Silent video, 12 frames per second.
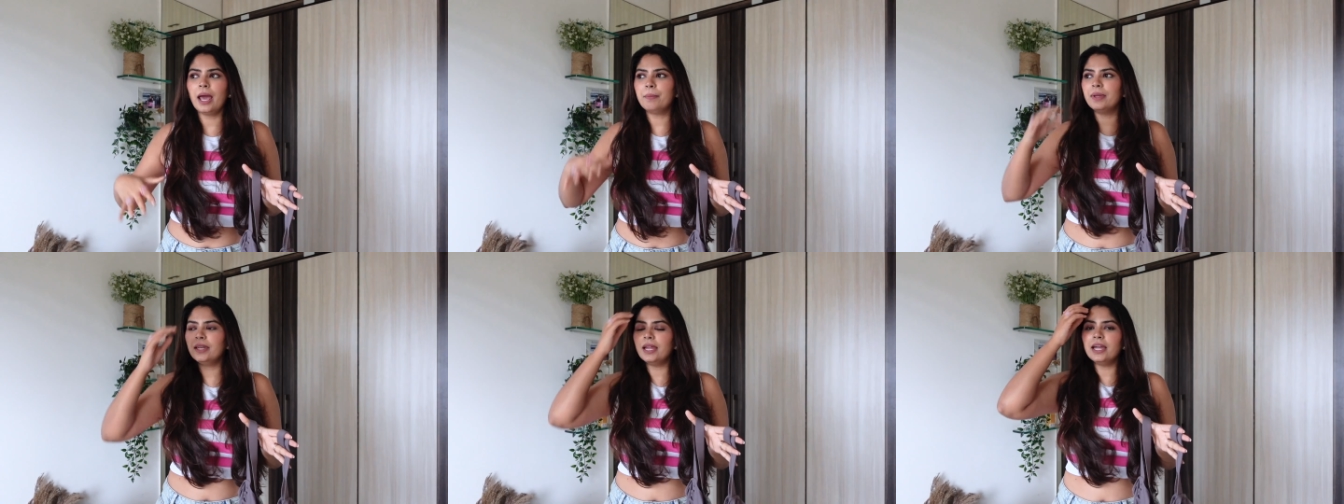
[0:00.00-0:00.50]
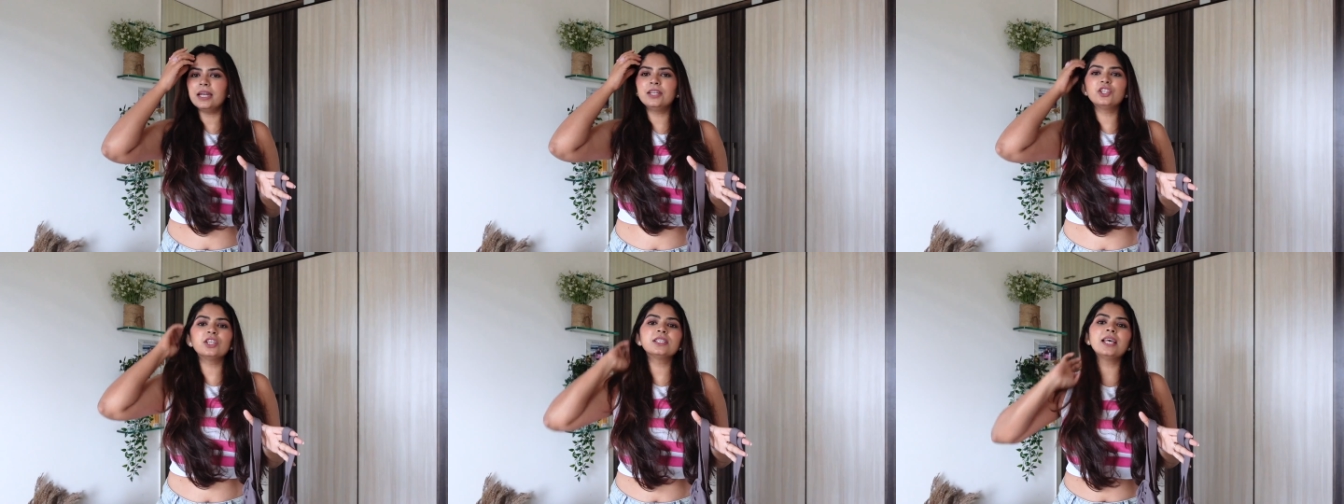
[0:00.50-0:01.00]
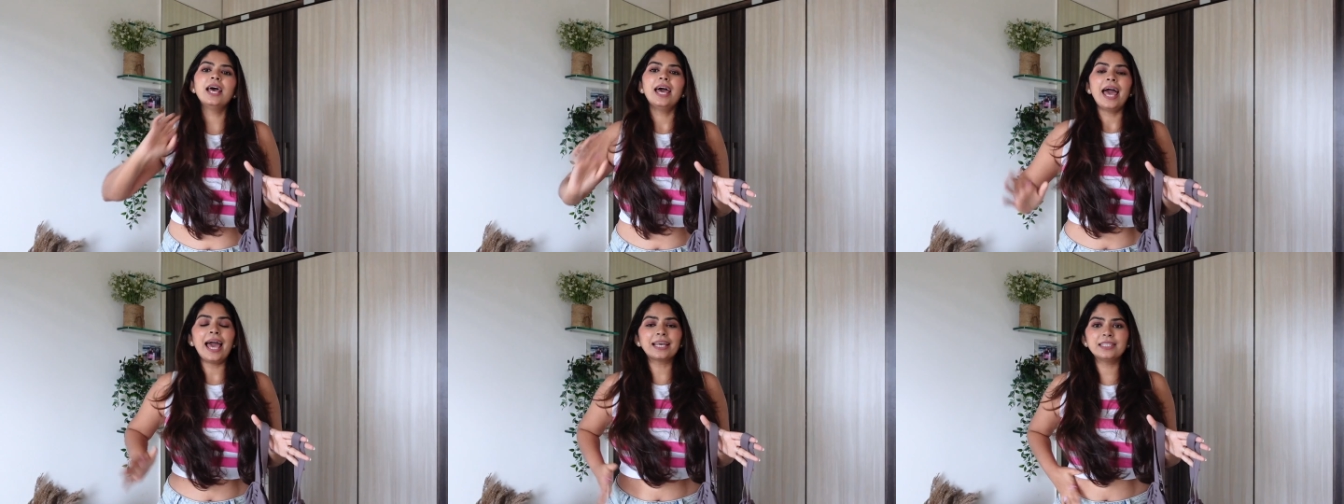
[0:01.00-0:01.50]
I mean, it just
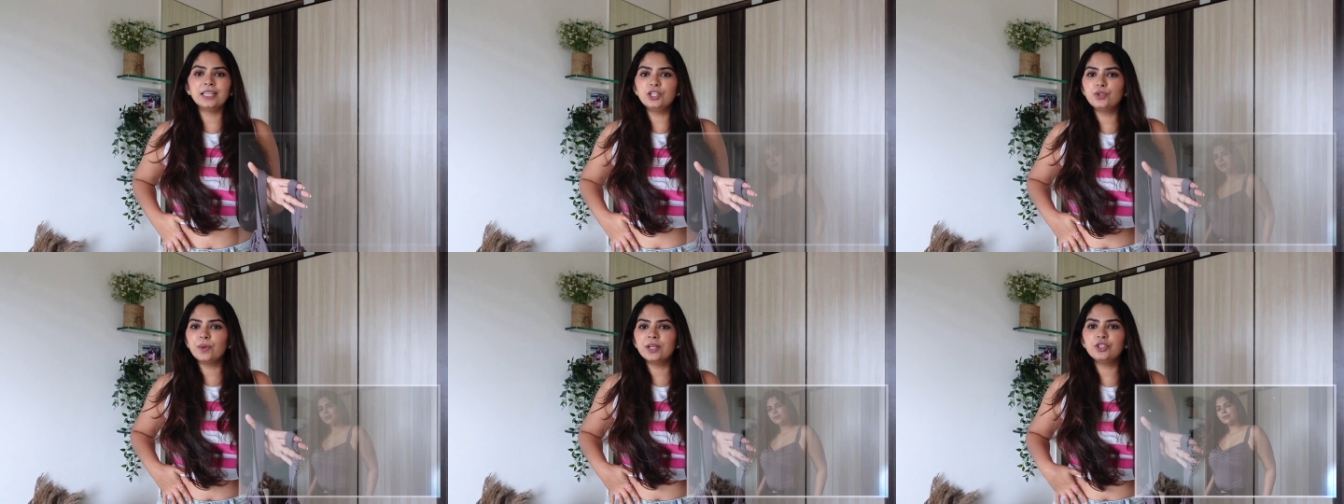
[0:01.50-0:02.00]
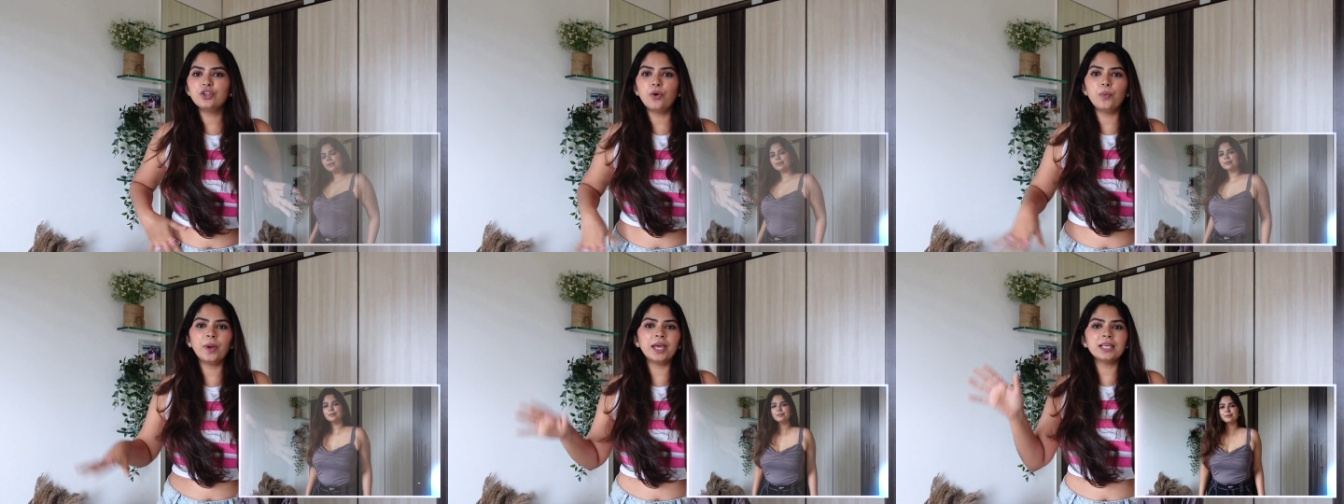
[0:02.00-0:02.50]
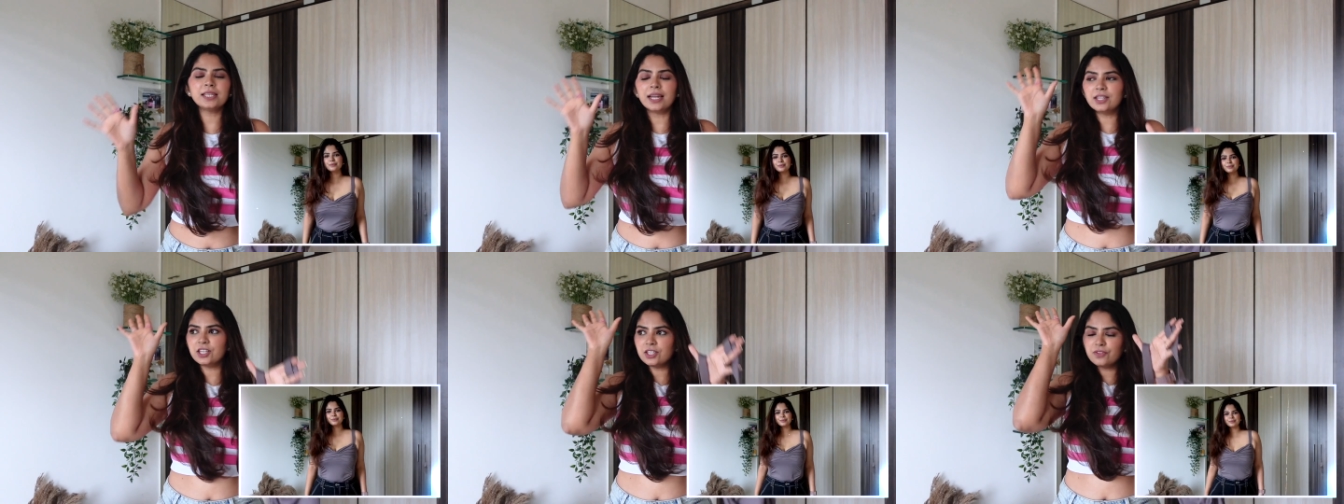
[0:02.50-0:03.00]
accentuates your waist
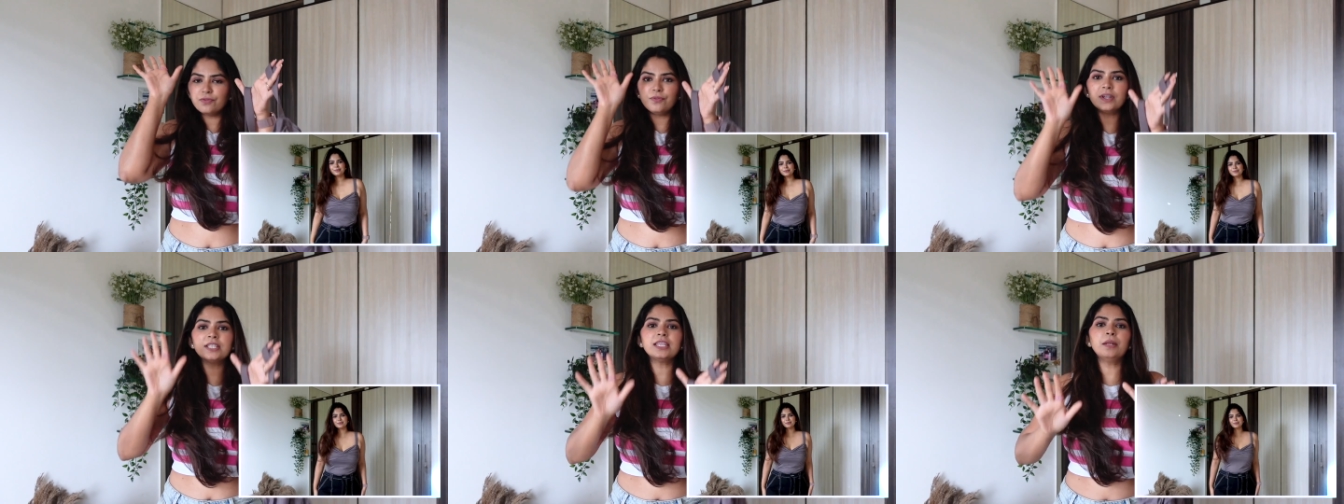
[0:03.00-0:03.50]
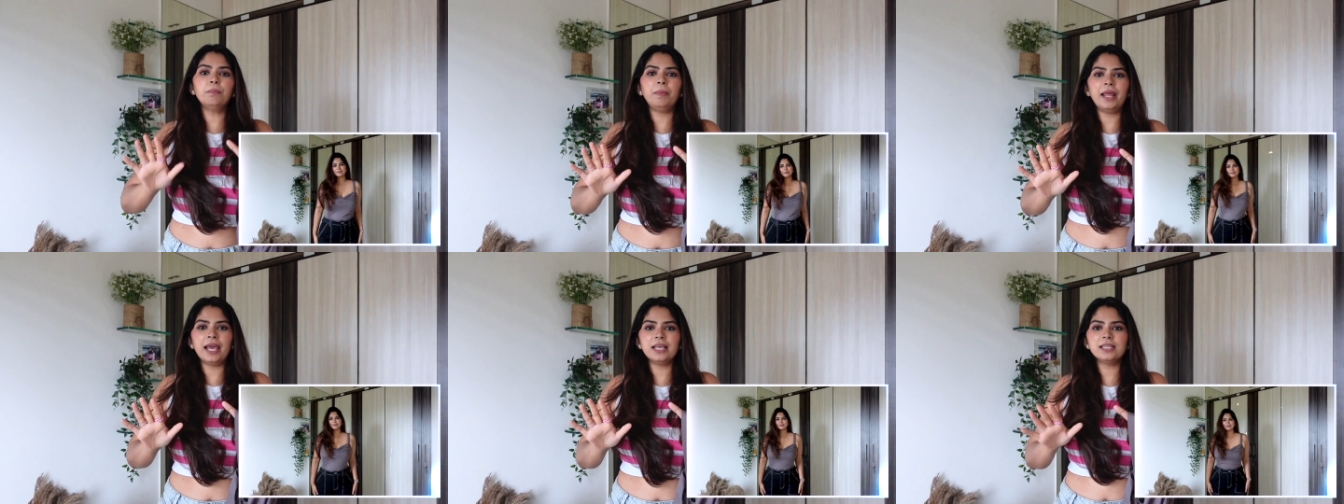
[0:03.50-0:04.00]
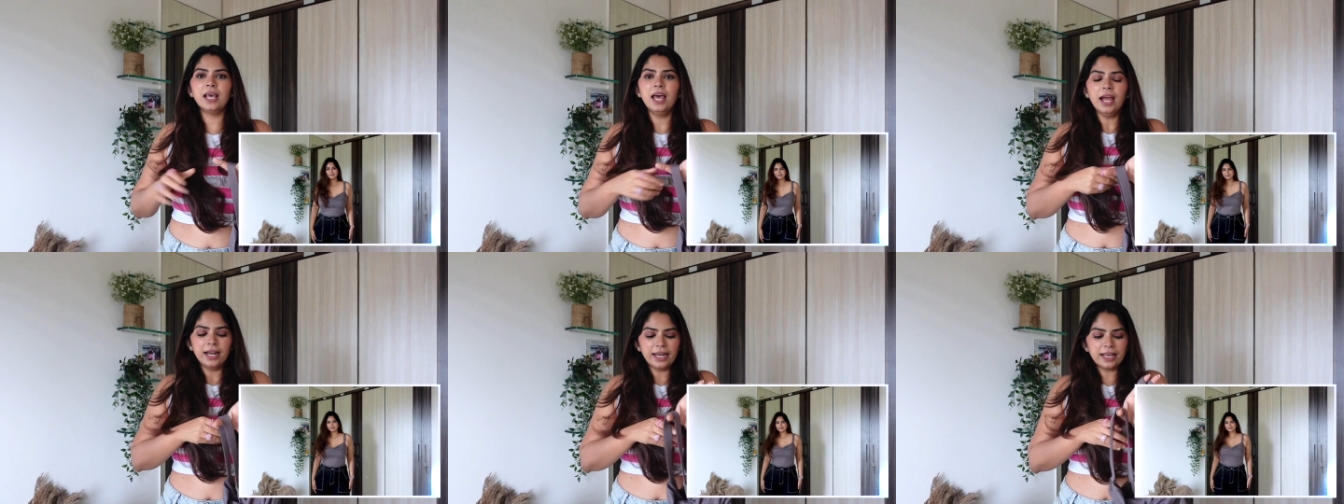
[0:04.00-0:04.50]
and just fits in place,
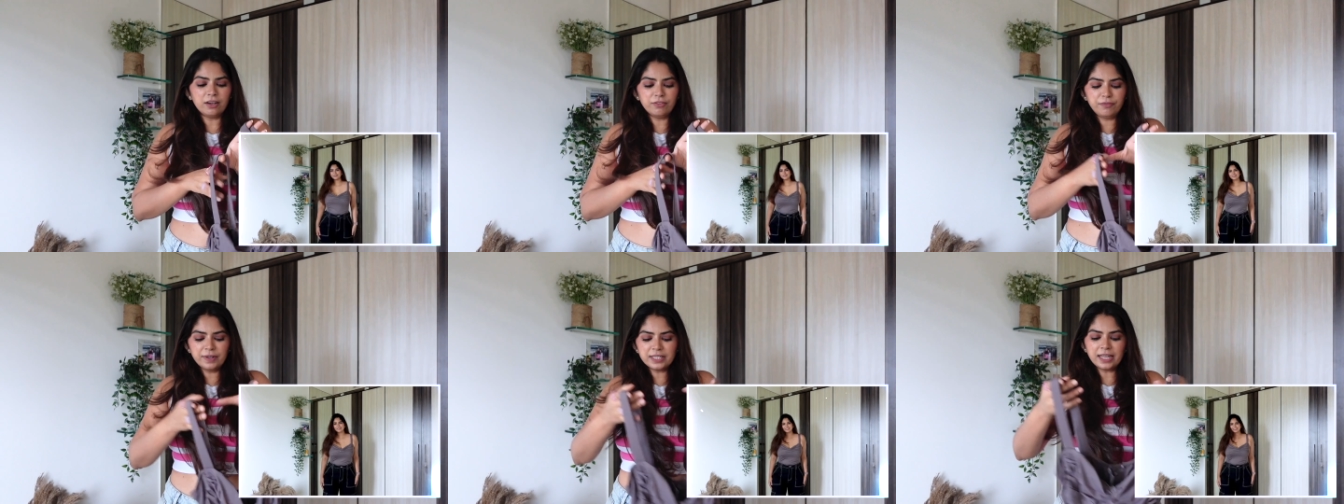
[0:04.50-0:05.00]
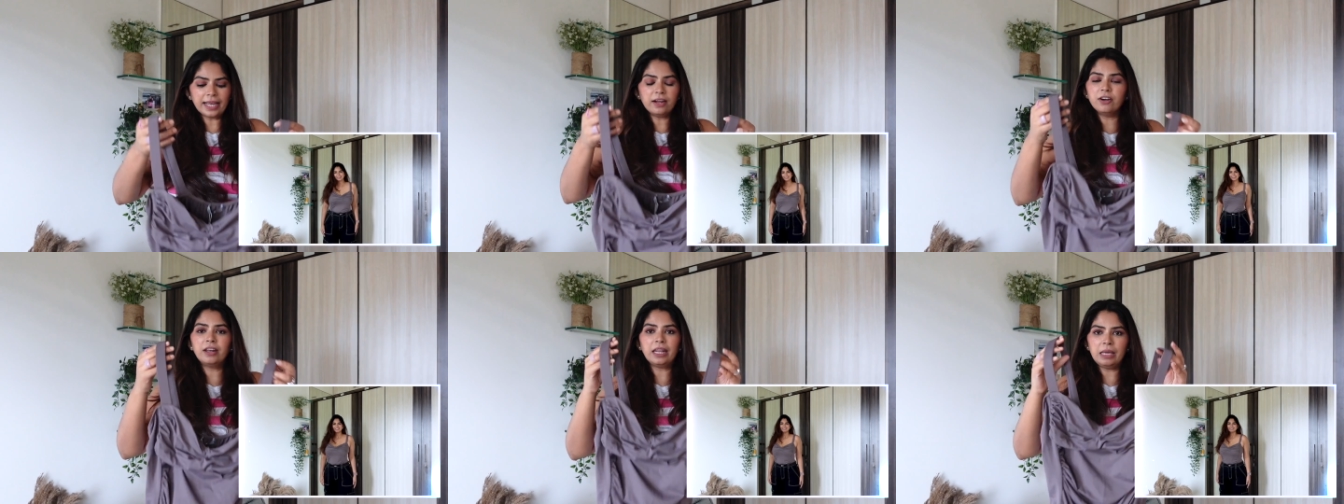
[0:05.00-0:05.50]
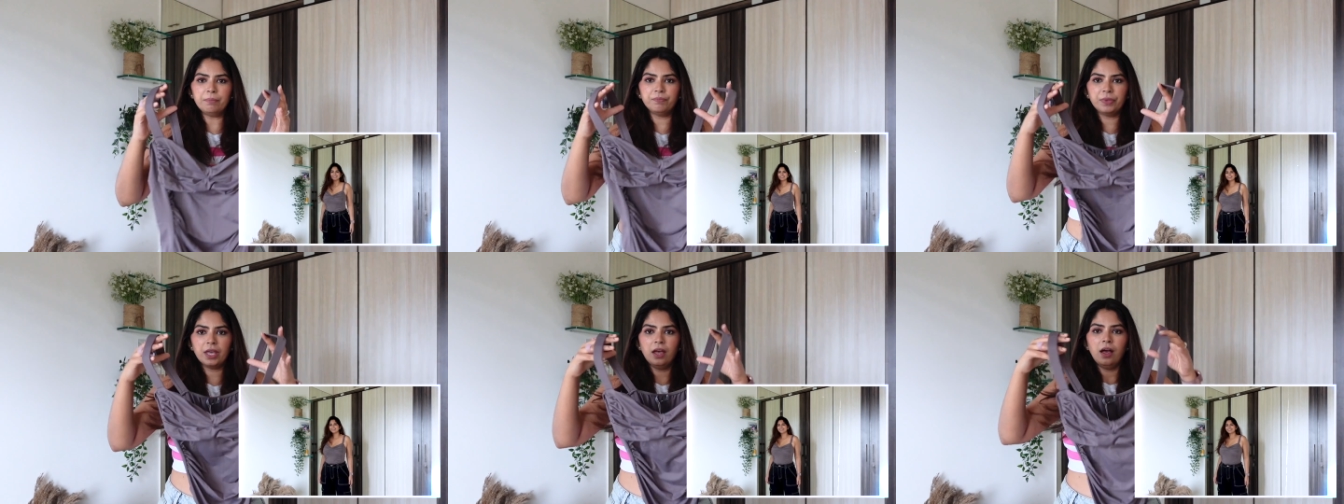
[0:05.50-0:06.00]
like a fits like a dream.
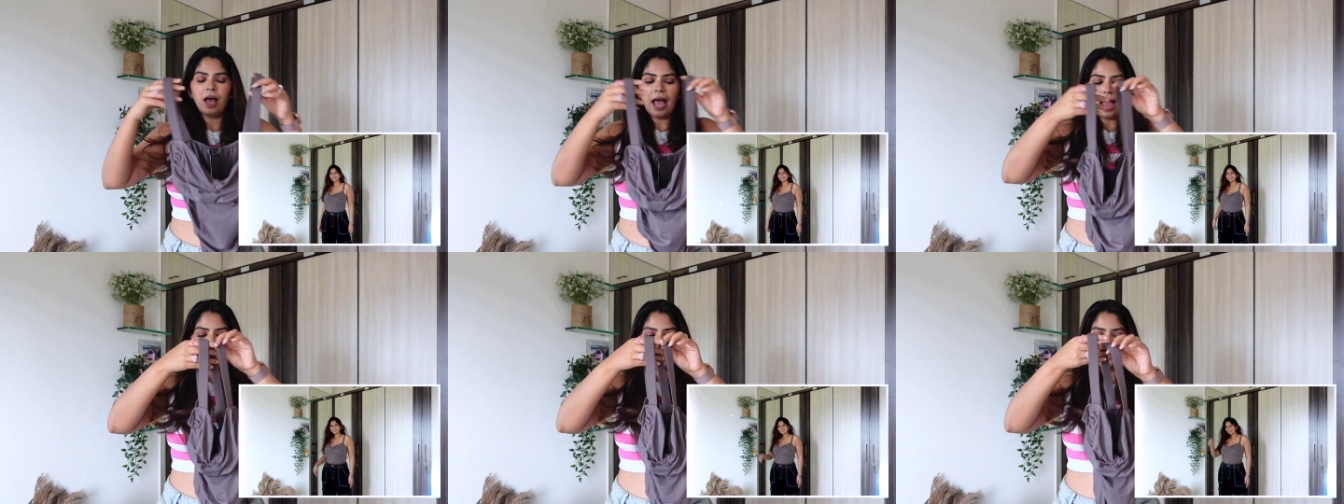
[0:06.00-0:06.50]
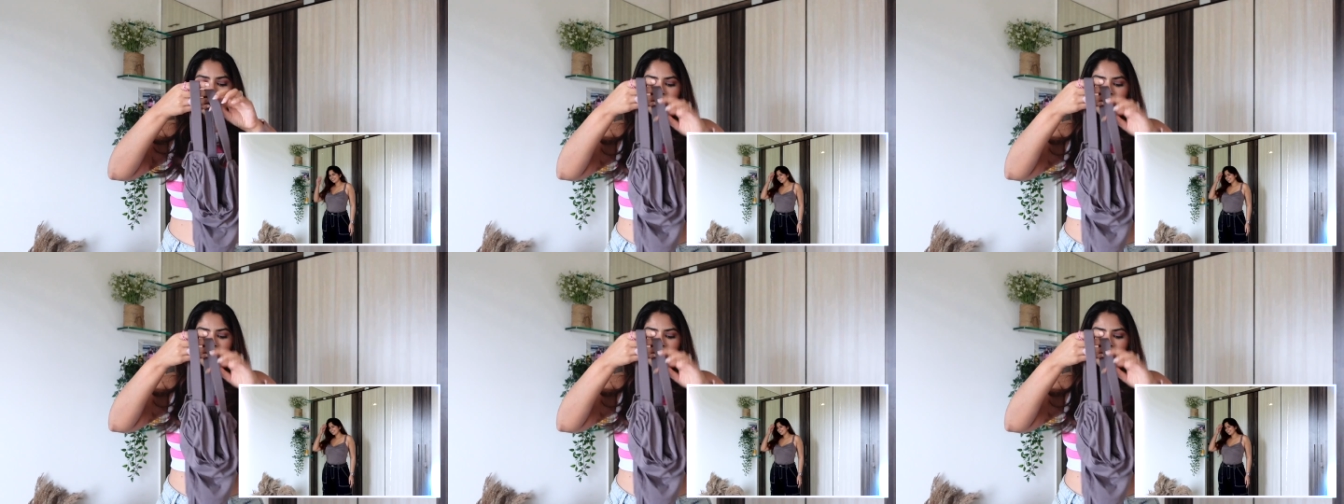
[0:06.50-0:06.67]
And